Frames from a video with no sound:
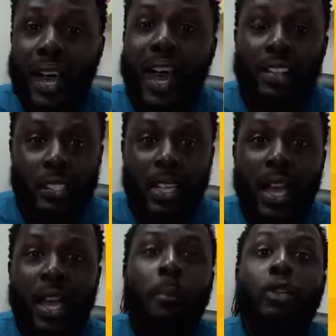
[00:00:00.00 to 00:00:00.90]

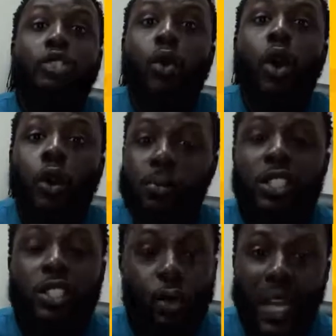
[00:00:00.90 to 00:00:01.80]
But you
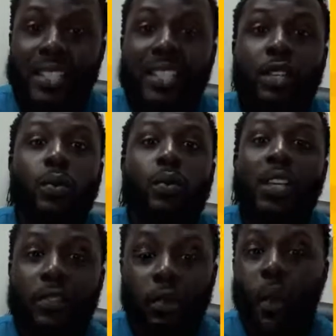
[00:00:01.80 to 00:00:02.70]
hold me to it. I said we
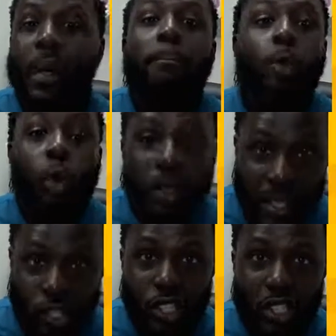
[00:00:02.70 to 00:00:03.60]
want to give away
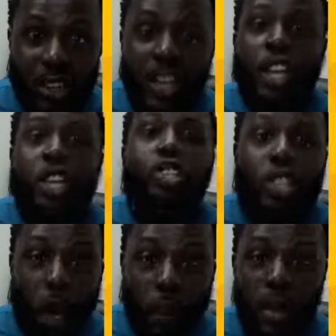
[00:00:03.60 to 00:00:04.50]
more this year.
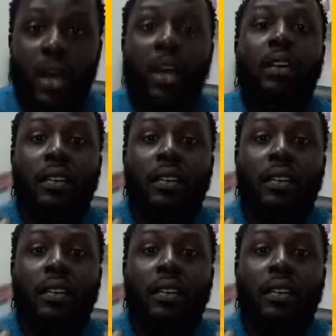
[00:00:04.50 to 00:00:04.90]
So